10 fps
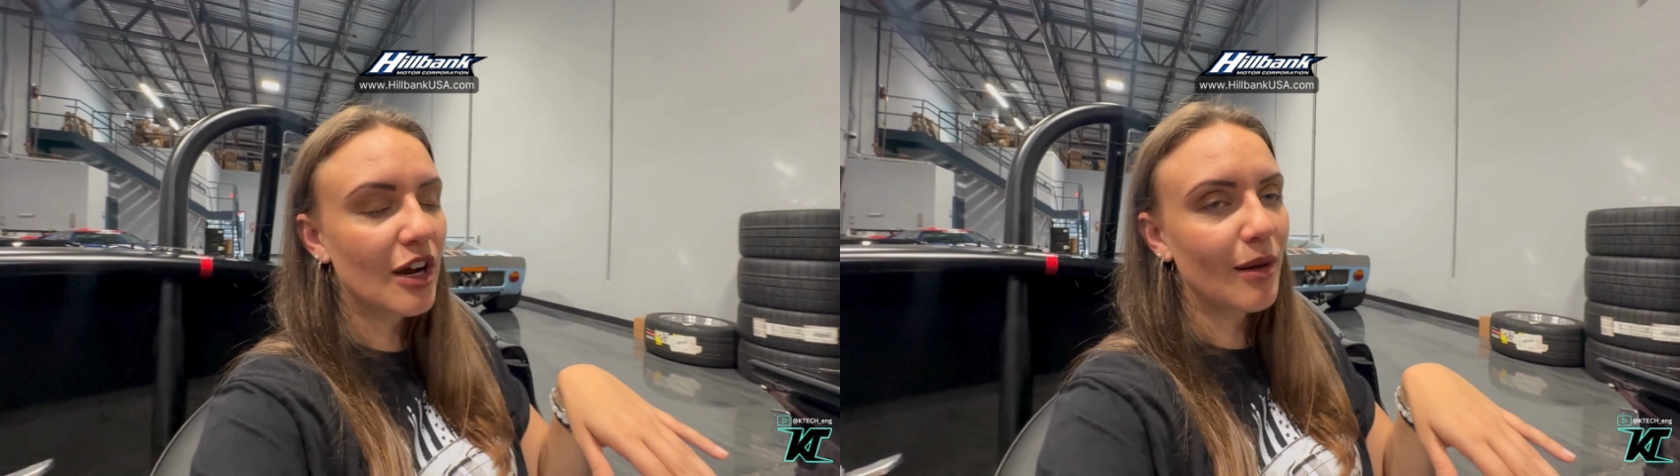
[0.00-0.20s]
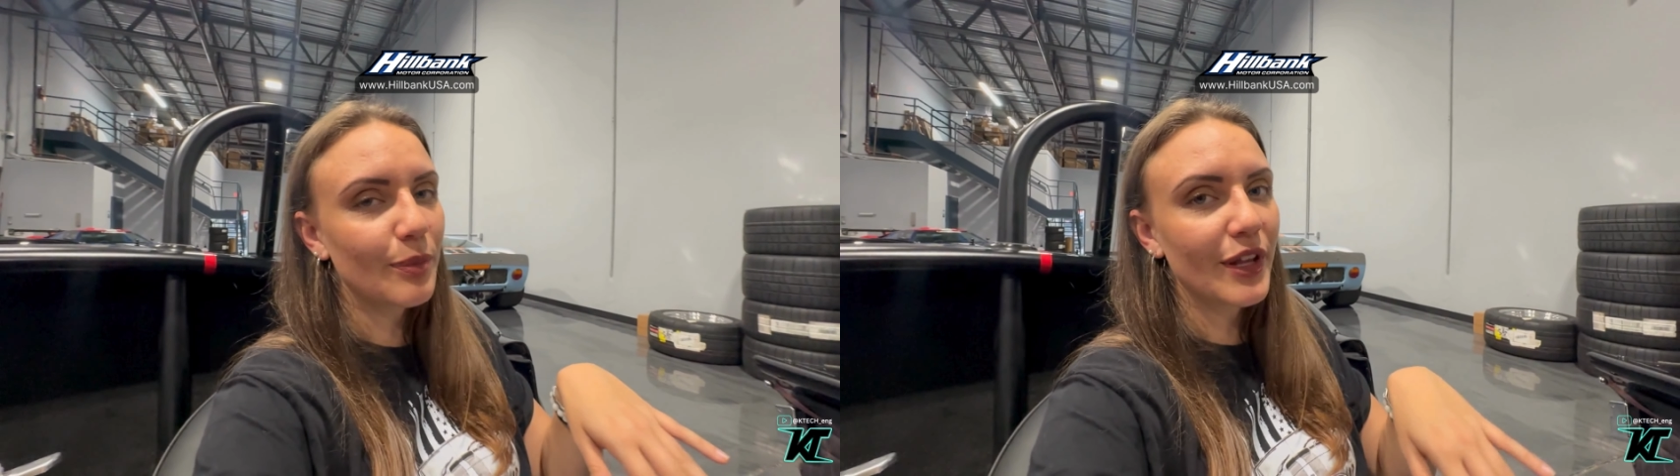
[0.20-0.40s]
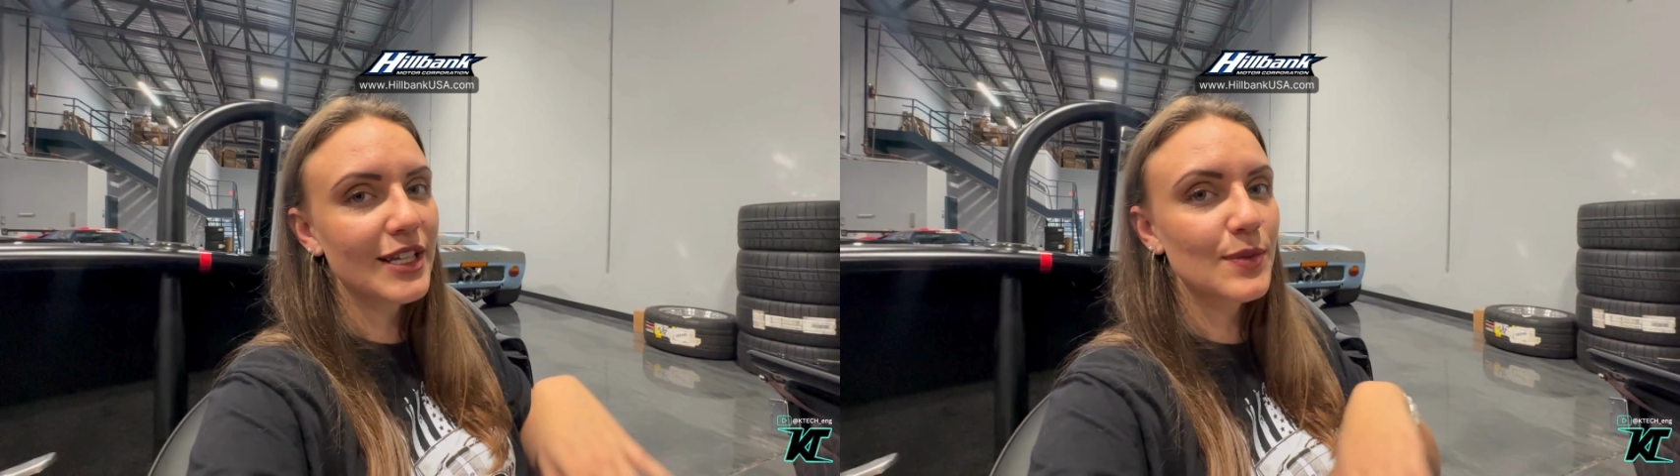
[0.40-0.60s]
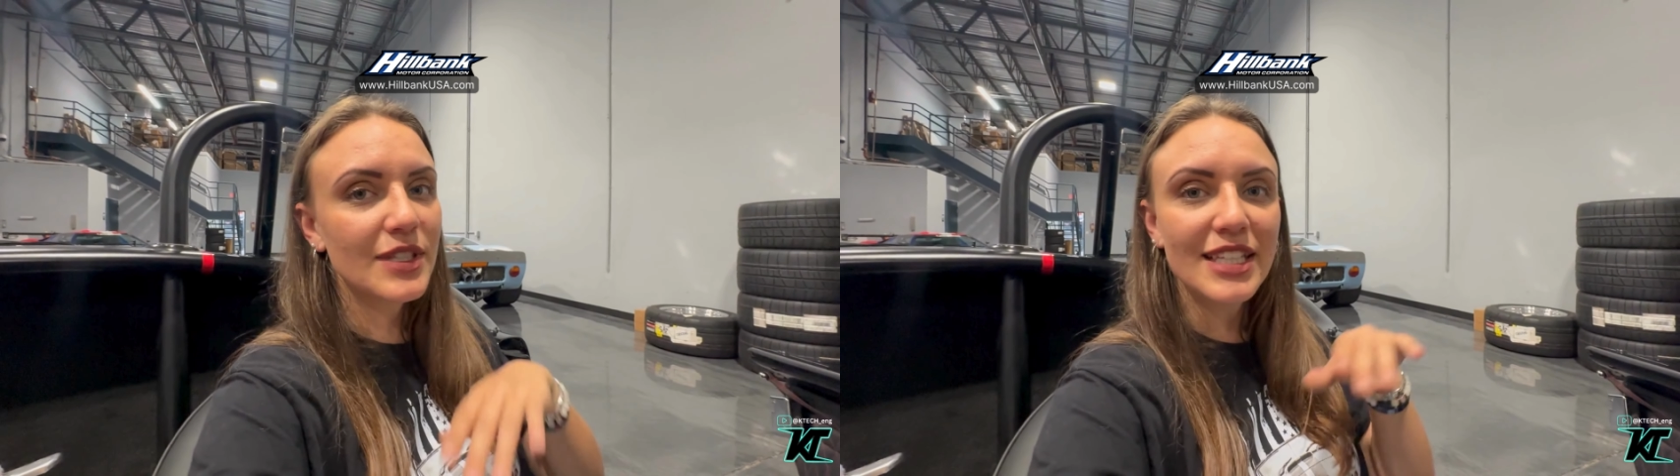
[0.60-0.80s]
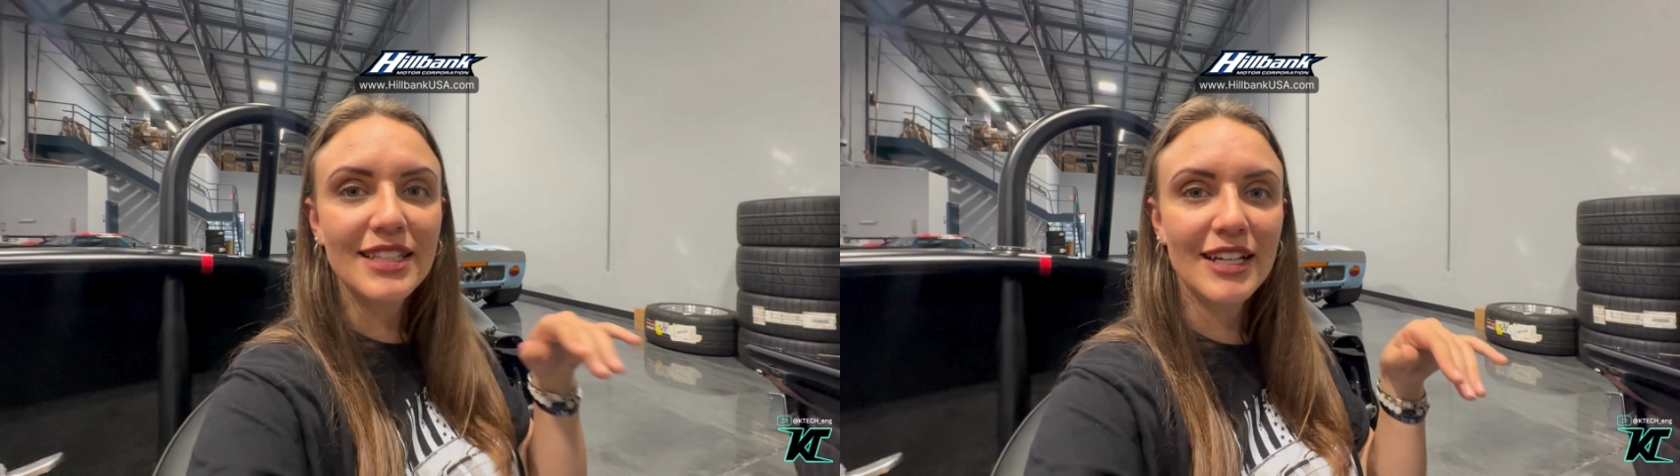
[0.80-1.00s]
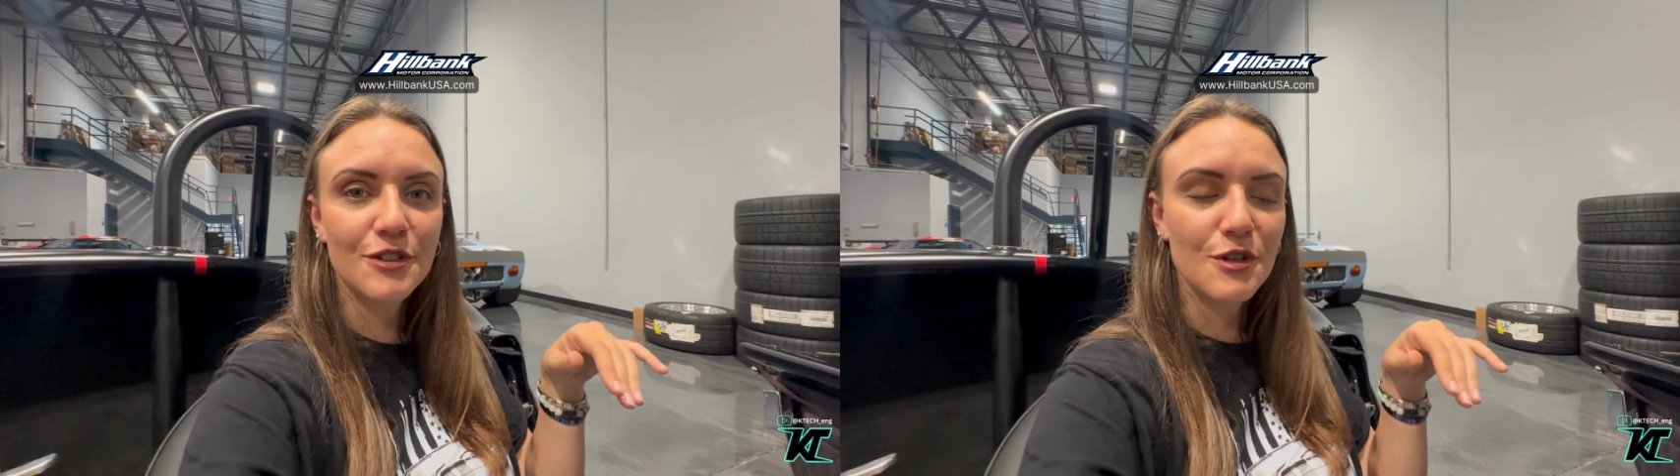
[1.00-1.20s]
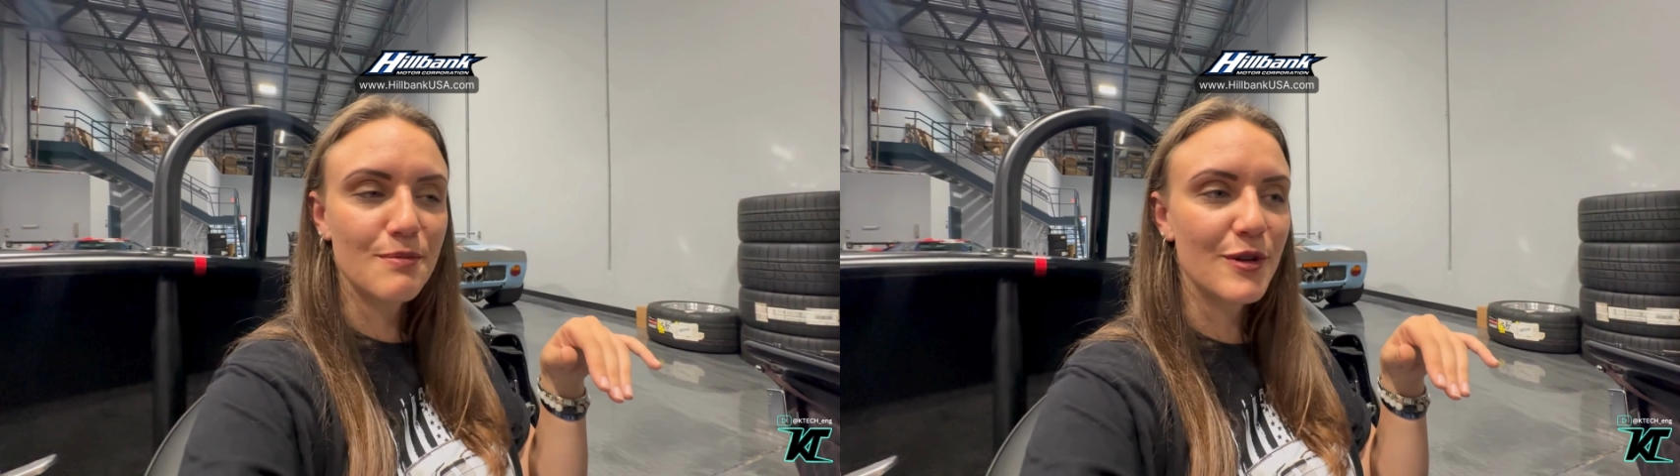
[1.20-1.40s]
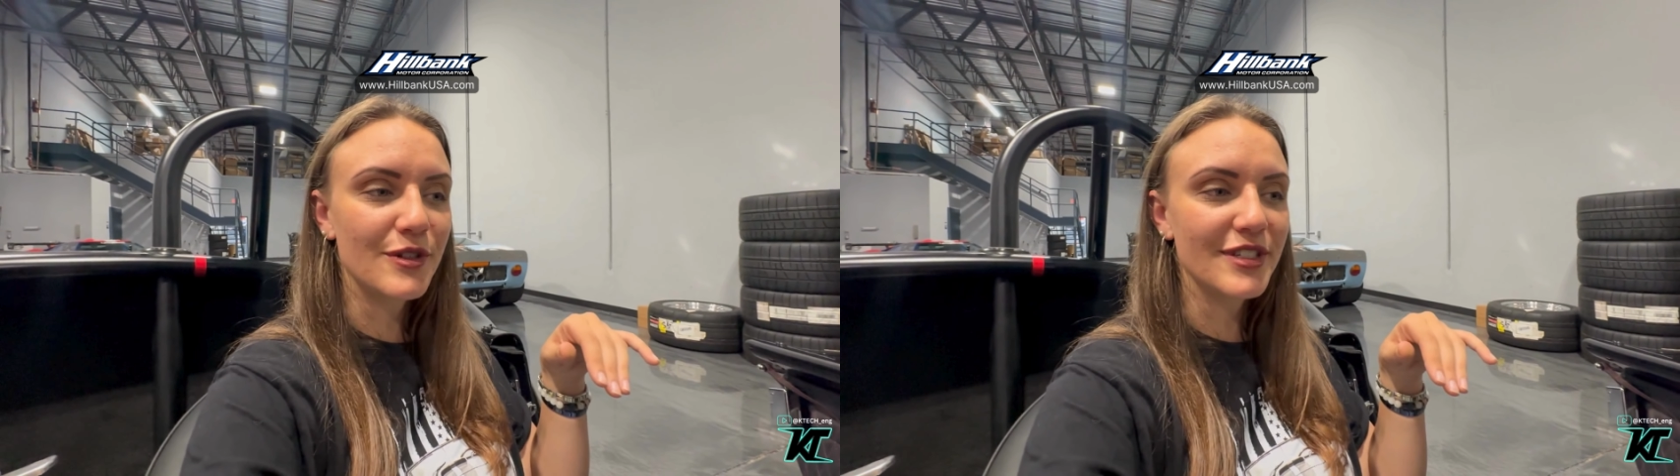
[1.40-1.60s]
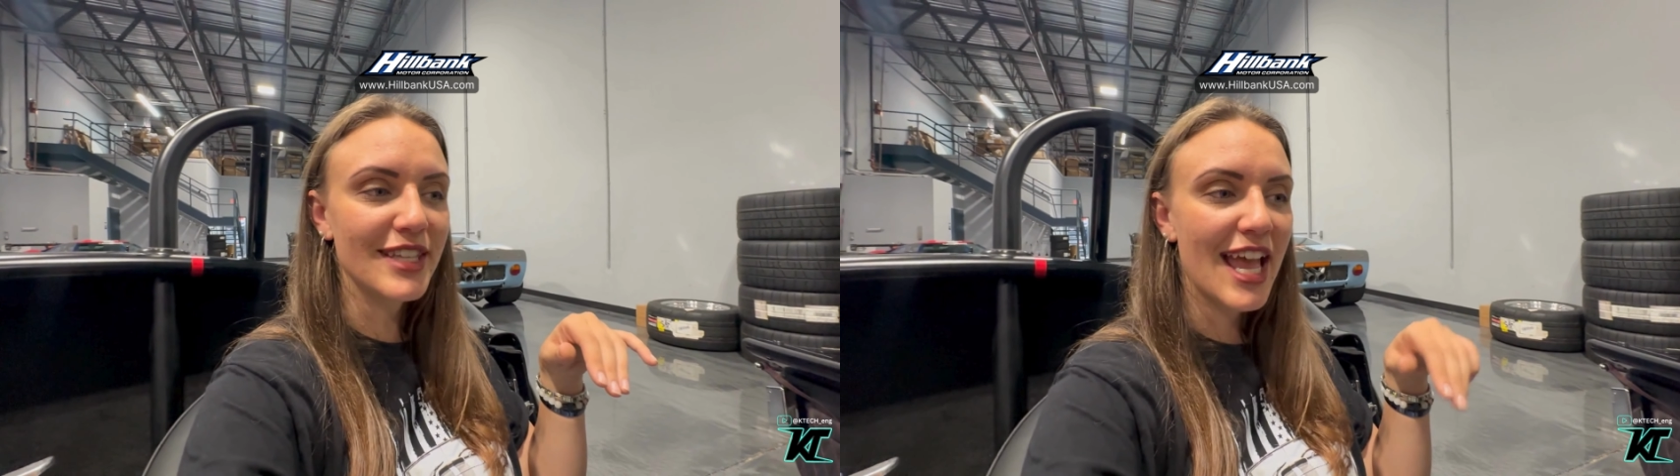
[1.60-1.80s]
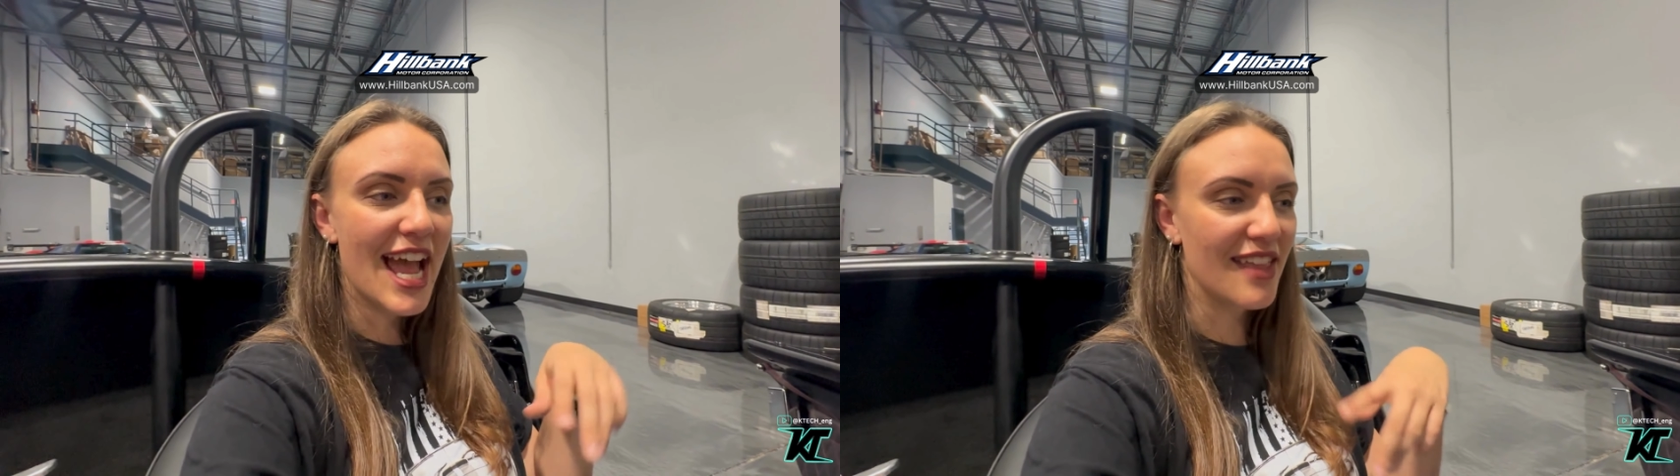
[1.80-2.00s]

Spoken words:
complex with the electric motors